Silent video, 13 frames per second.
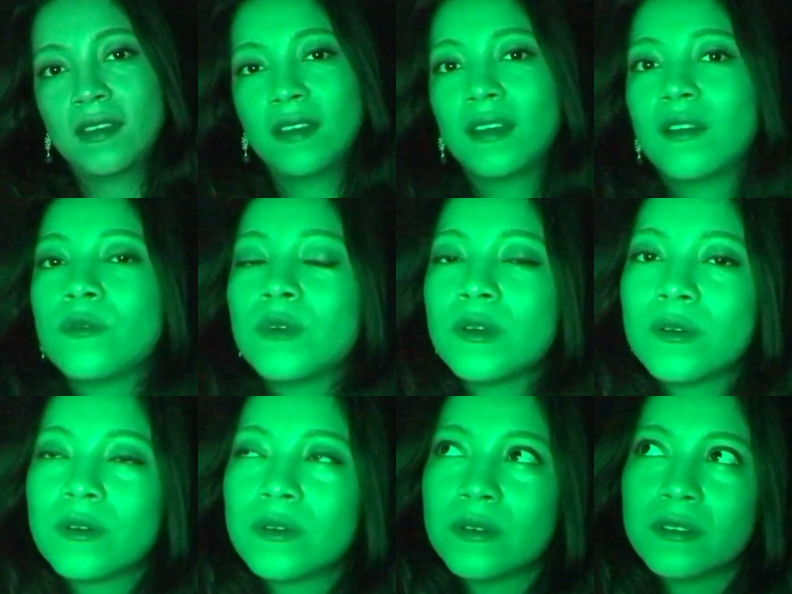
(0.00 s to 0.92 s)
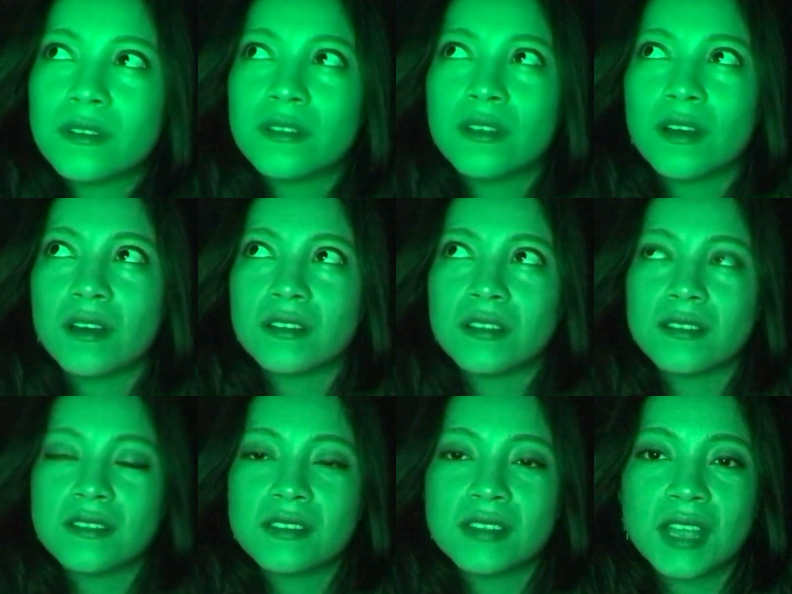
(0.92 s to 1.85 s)
And we could not
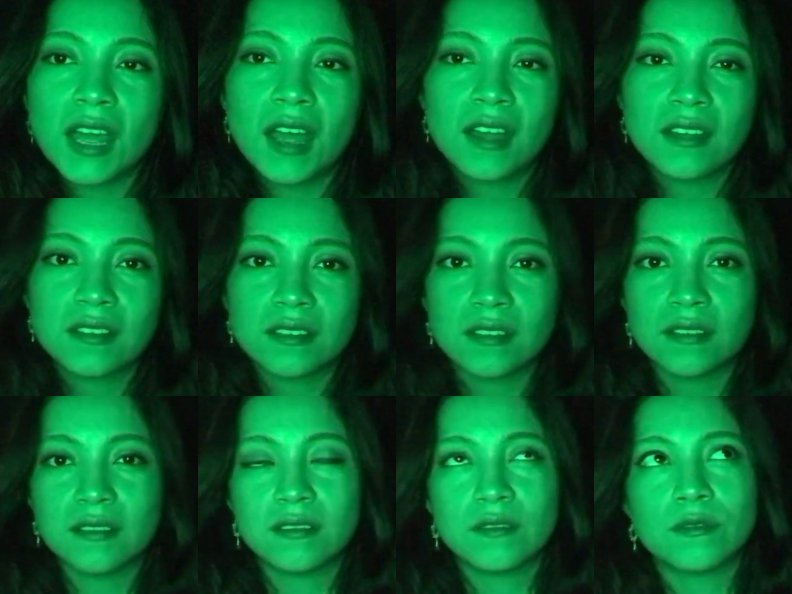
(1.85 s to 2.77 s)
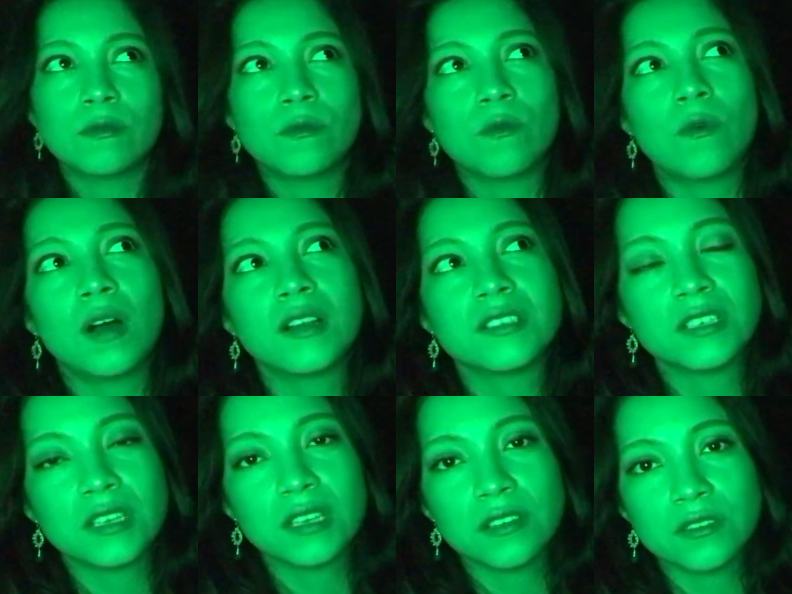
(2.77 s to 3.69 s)
stand
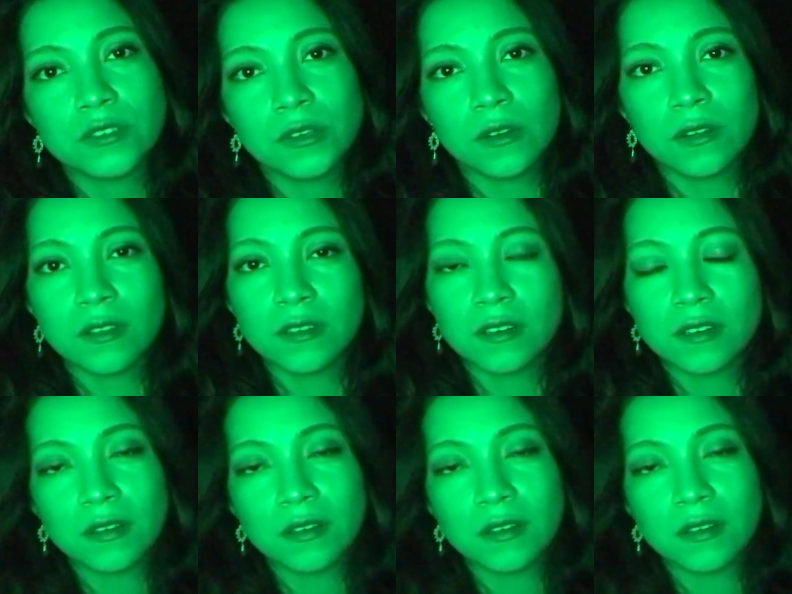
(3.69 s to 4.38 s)
watching each other.